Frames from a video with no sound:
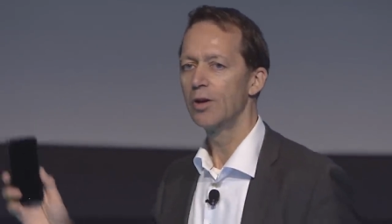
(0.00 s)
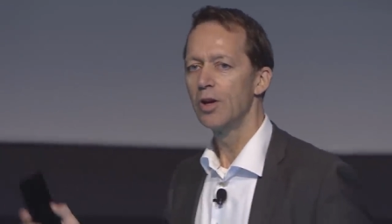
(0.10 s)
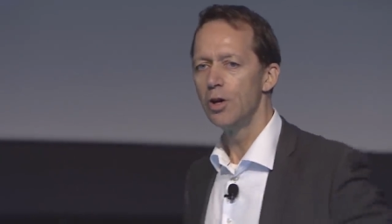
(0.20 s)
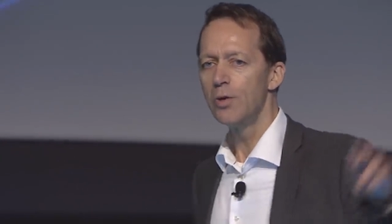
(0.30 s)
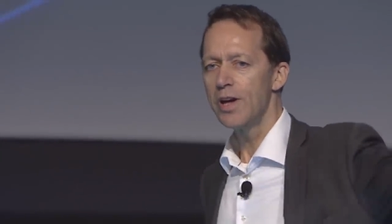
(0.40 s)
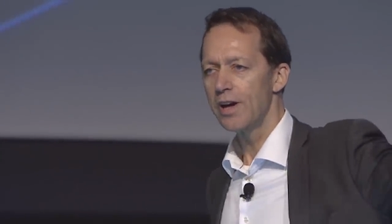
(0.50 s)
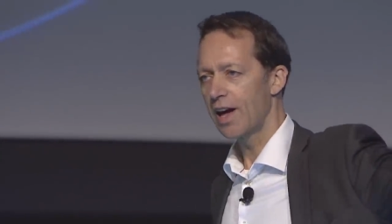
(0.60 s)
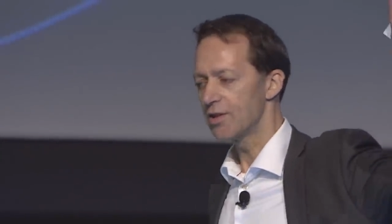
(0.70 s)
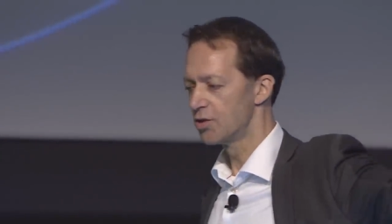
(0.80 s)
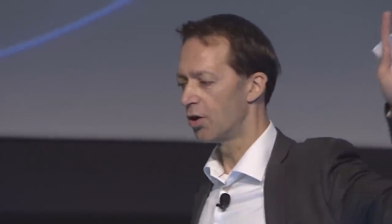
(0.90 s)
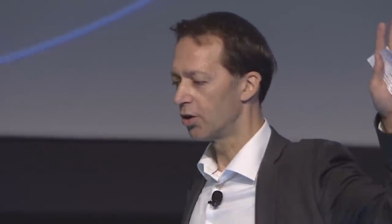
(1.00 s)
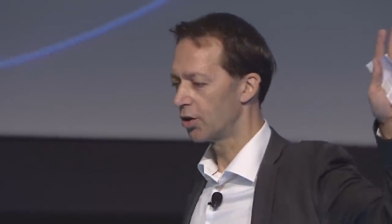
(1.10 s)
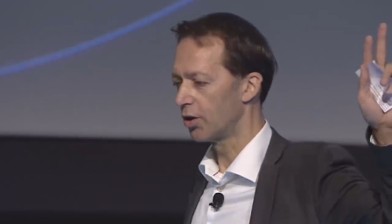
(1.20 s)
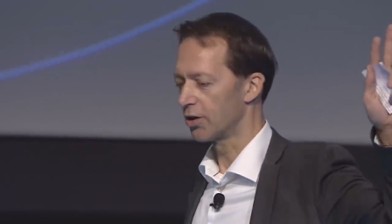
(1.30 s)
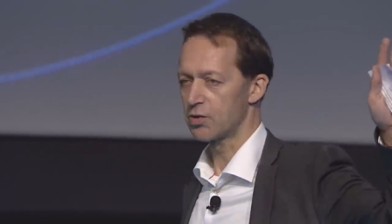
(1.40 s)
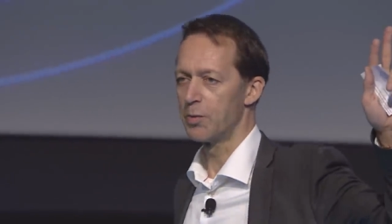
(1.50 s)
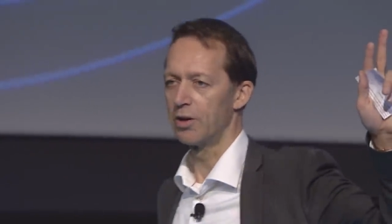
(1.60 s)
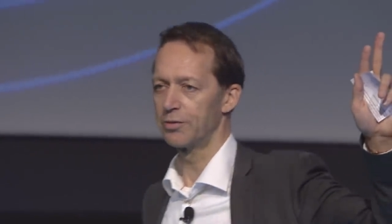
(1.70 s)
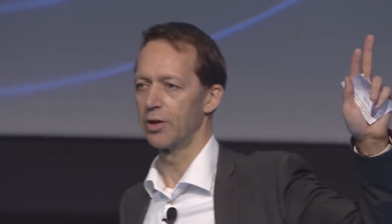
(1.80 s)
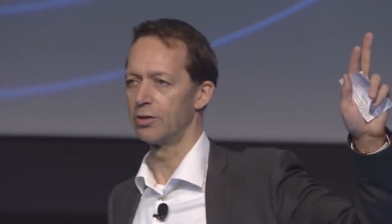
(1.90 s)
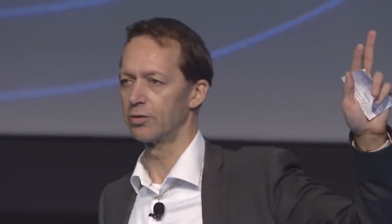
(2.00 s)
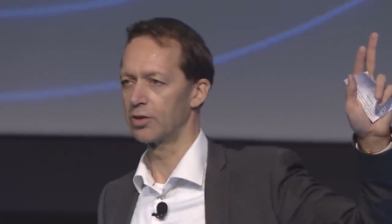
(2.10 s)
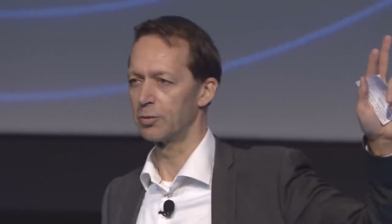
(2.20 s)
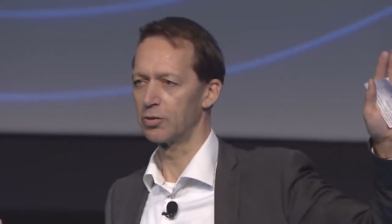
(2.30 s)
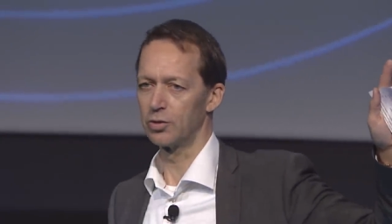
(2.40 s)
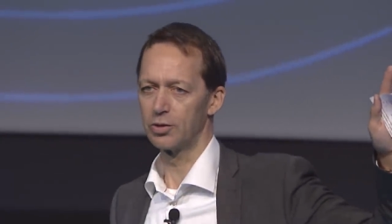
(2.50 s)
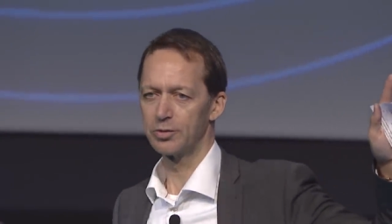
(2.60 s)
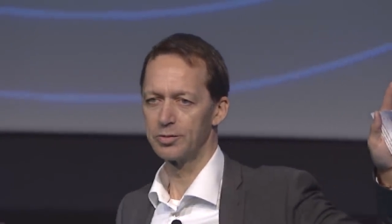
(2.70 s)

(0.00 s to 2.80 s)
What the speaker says: who here has not got a smartphone of some sort?